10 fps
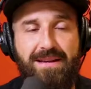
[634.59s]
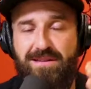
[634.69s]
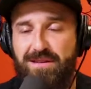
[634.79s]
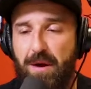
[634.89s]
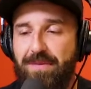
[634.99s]
It's
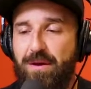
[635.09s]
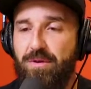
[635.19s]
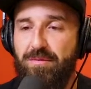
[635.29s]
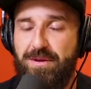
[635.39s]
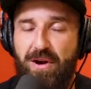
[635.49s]
something
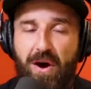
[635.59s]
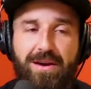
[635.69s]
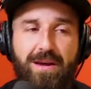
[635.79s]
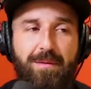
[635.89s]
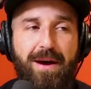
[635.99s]
we've been
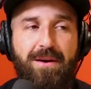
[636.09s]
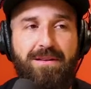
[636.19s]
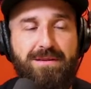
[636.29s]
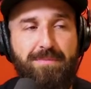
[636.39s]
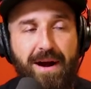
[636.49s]
talking about on
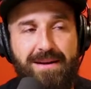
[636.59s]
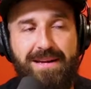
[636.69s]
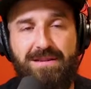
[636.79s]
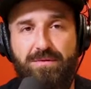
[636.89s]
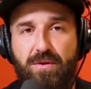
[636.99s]
this
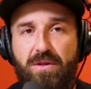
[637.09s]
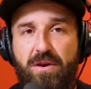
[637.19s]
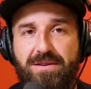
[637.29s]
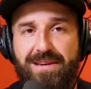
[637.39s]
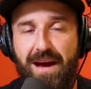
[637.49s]
podcast for a
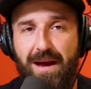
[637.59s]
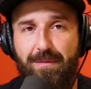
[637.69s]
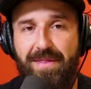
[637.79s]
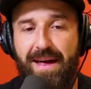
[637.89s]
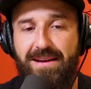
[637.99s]
long
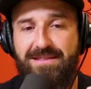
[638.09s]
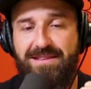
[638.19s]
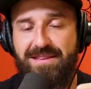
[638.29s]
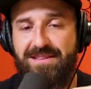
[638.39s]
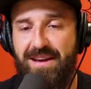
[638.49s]
time, and that is
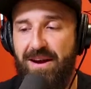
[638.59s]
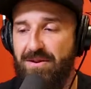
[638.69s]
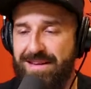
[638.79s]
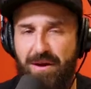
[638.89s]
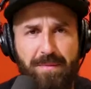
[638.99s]
the desire
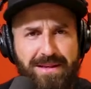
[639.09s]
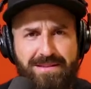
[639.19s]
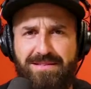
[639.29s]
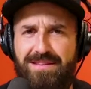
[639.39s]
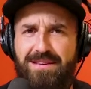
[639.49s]
Dale
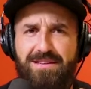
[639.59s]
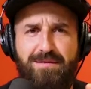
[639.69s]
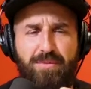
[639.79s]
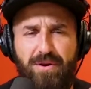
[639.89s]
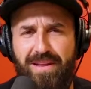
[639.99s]
mentions in his
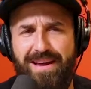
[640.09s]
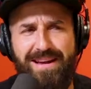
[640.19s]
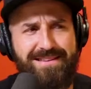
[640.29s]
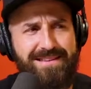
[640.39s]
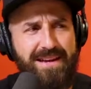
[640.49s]
book, Like
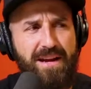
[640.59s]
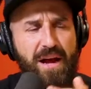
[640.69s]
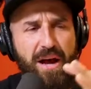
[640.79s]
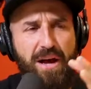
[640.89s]
I See It,